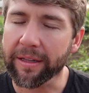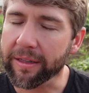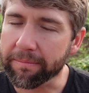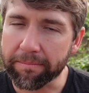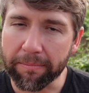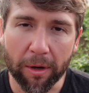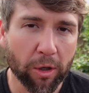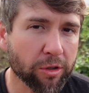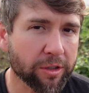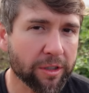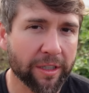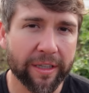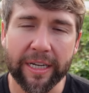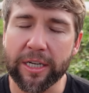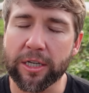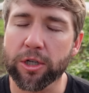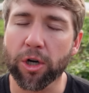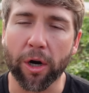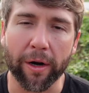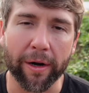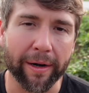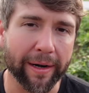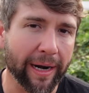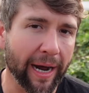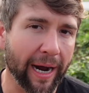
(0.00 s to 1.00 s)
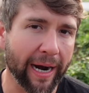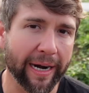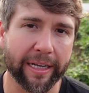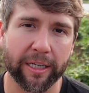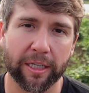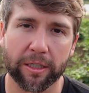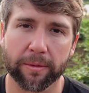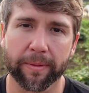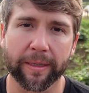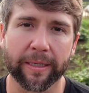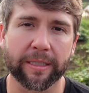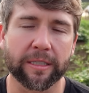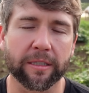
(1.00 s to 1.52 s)
Most of these are not
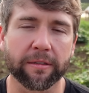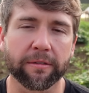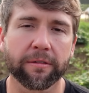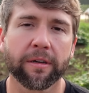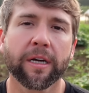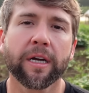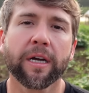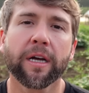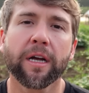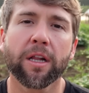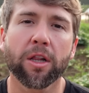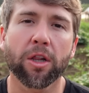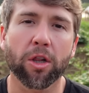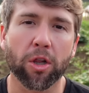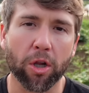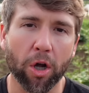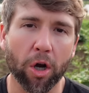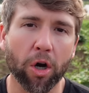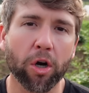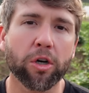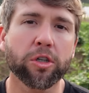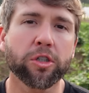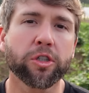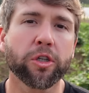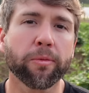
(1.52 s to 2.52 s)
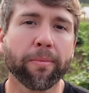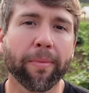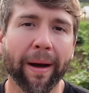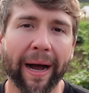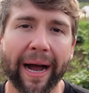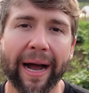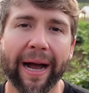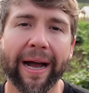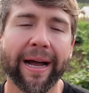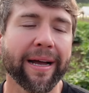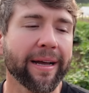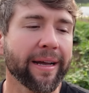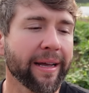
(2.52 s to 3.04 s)
expensive. Learn to
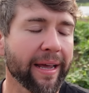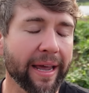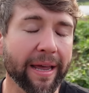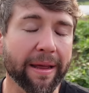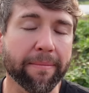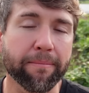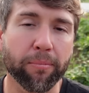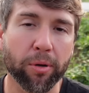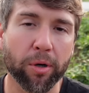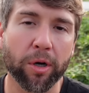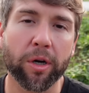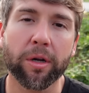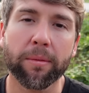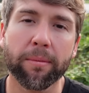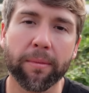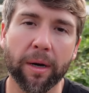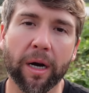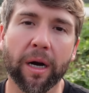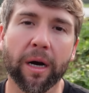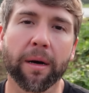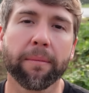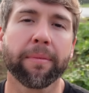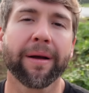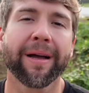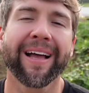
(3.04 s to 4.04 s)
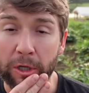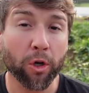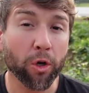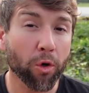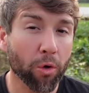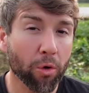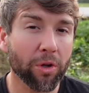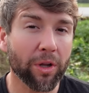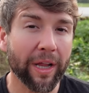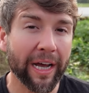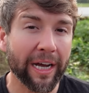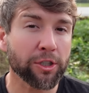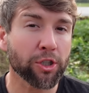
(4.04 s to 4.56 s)
buy and put them up.
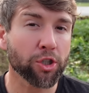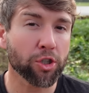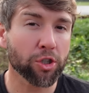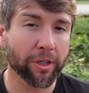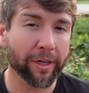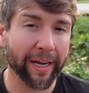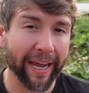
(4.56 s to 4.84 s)
Utilize your